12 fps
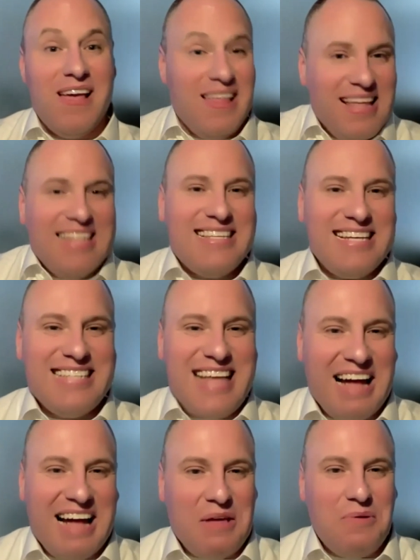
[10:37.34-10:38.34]
That's
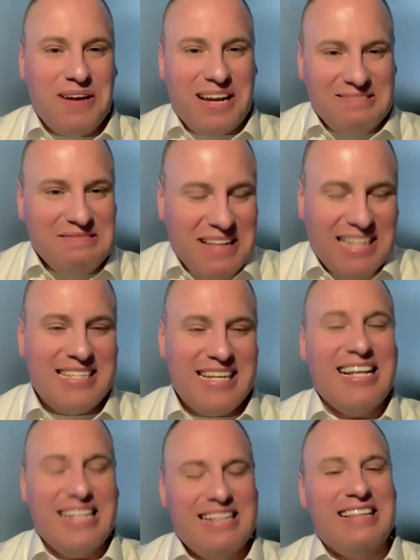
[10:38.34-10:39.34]
exactly that's
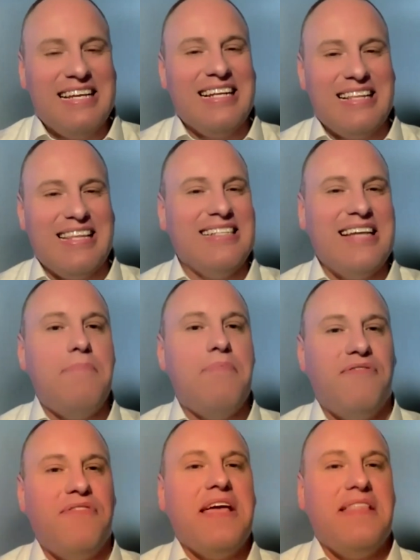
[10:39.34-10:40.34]
the type of
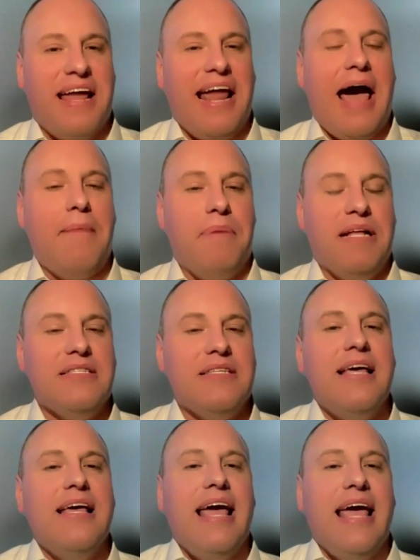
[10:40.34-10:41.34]
thing that happens
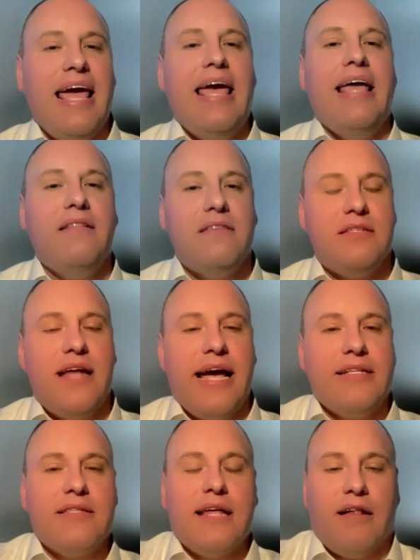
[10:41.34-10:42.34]
in
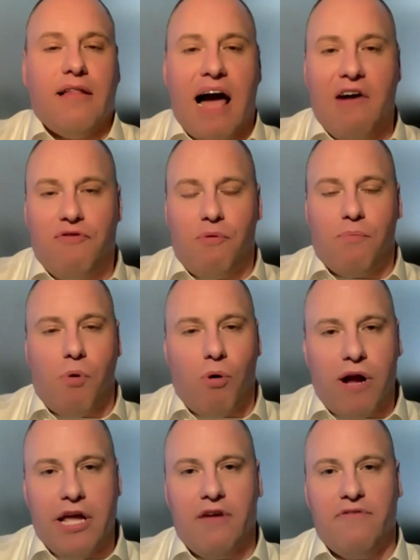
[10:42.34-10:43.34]
states that allow for more
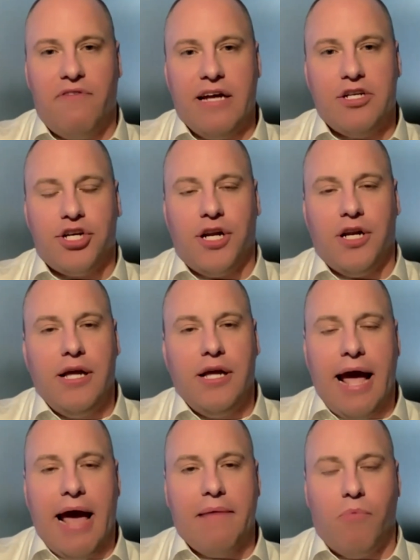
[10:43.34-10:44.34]
innovation
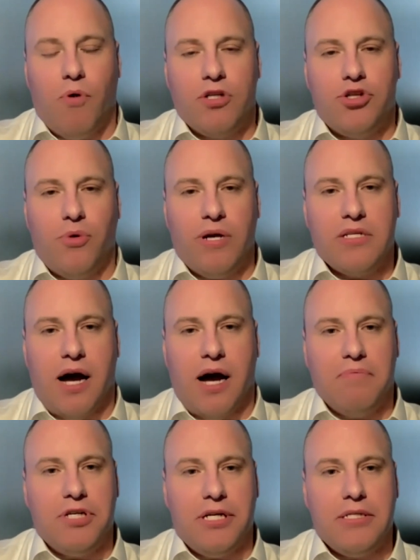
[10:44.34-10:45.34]
and more choice
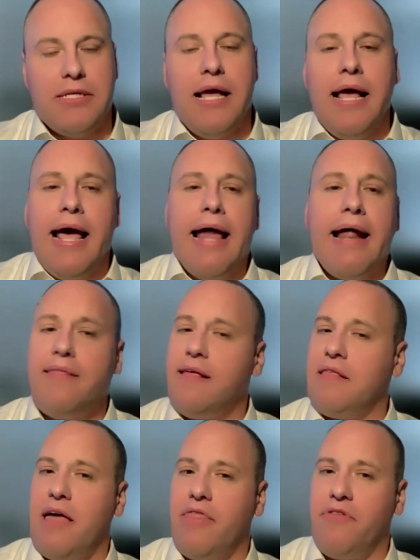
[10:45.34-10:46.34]
options. And I think
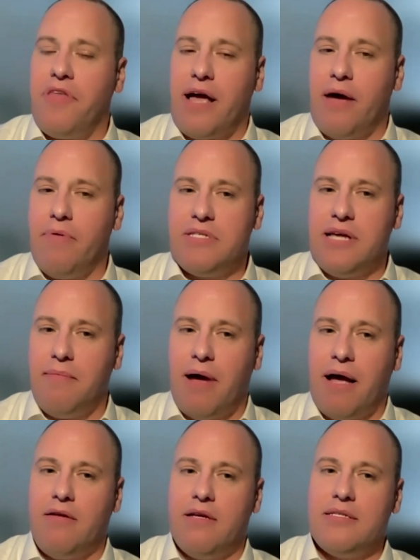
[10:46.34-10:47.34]
the other thing I would say,
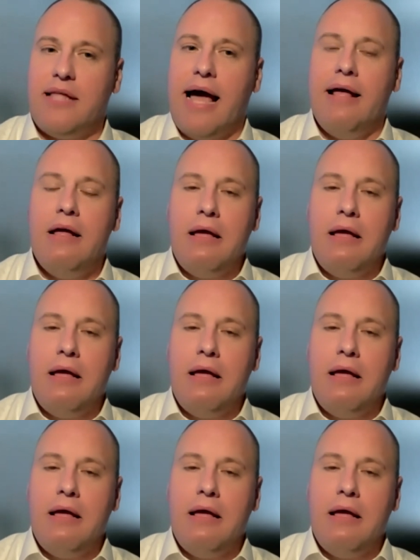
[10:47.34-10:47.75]
Michael, is that